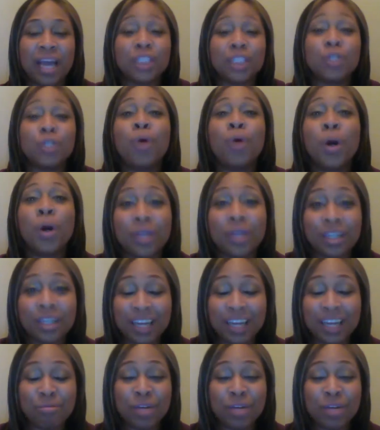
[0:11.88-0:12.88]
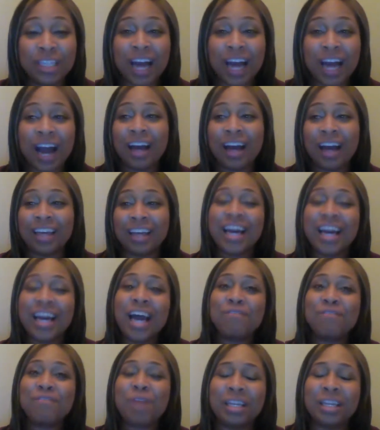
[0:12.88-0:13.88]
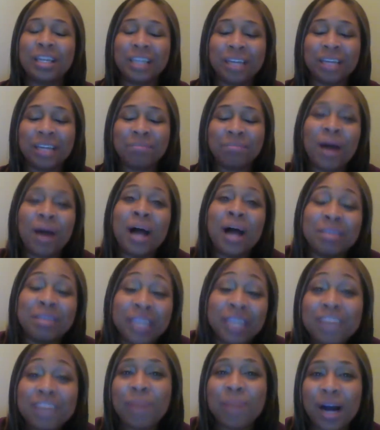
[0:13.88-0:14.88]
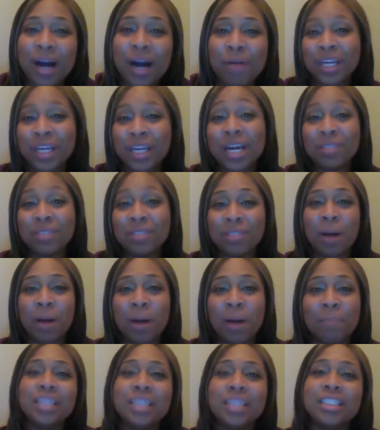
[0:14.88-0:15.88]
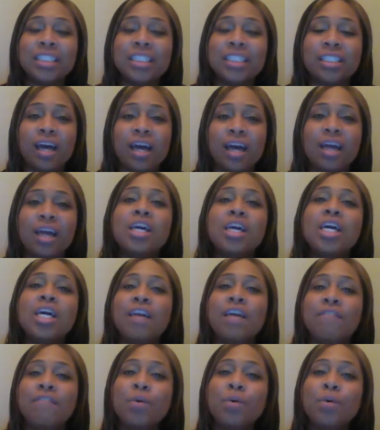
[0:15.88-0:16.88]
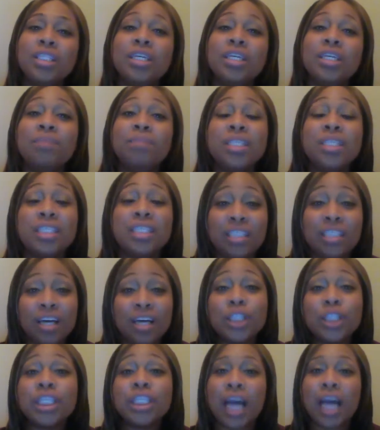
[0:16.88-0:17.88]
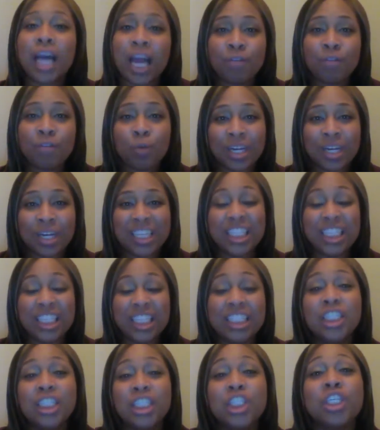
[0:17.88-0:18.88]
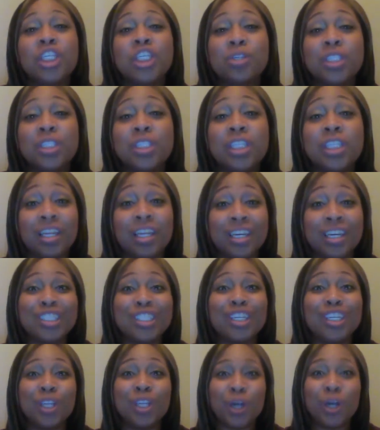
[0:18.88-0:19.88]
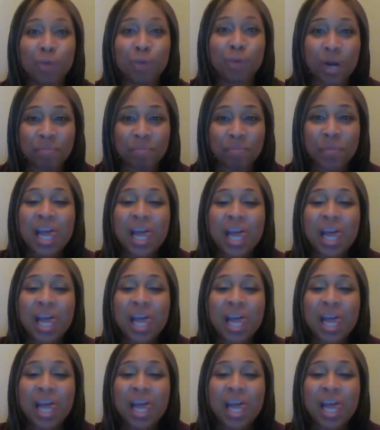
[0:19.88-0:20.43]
quoted, which I kind of live by when it comes to my business, is that if you attempt to sell to everyone, then essentially you're selling to no one.